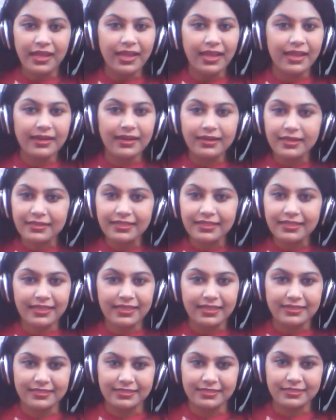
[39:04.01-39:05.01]
and
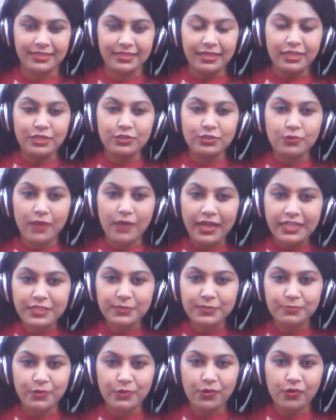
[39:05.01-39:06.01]
nothing else. So I
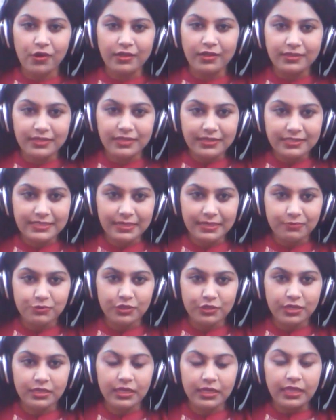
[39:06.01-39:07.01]
spoke on this
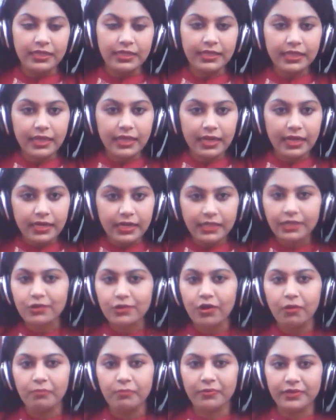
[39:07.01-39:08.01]
subject. Another
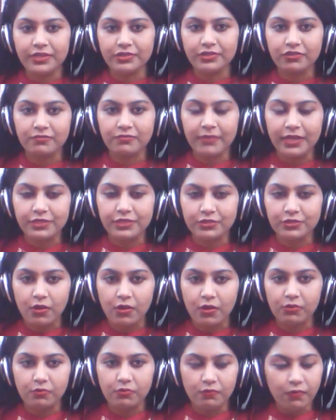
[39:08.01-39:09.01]
component of my
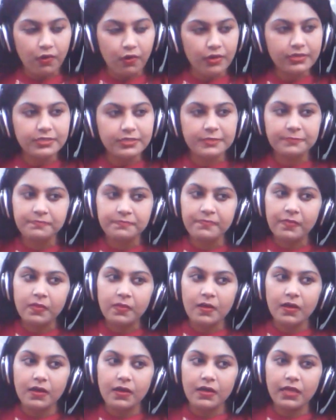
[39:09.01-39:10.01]
talk was
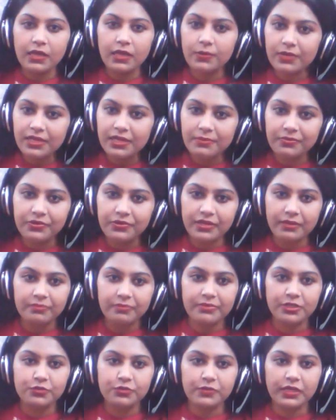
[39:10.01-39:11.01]

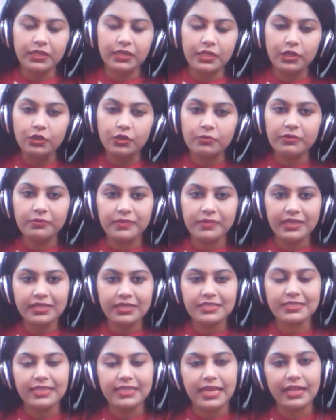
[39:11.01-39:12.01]
equilibrium between human
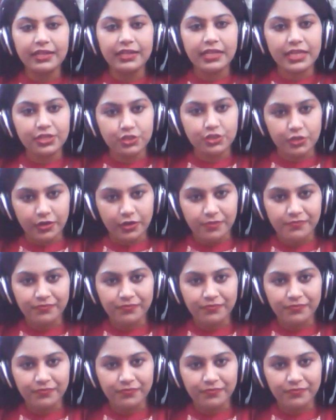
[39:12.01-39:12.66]
beings and nature,